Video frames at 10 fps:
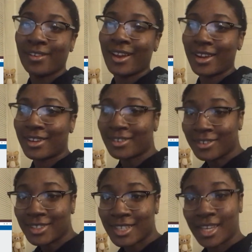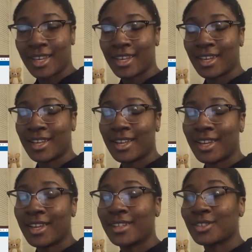like you see
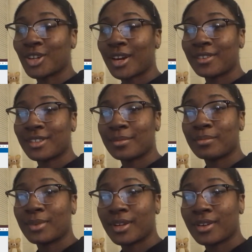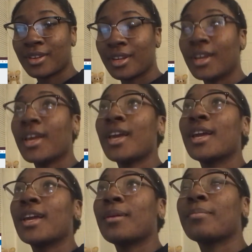in Trials and
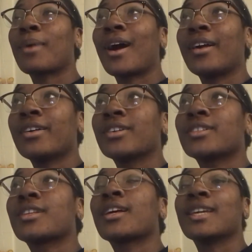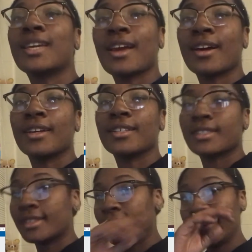Empires.
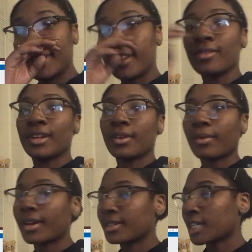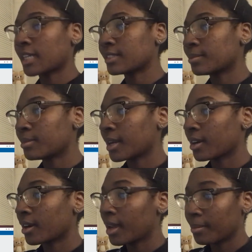Yes, you do need to watch Trials and
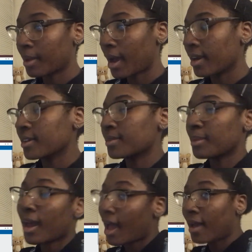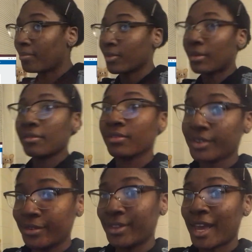Empires, but I'm
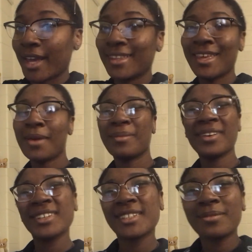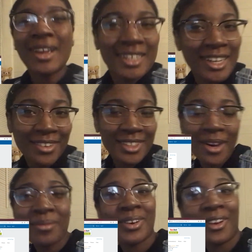review that. My, my channel's gonna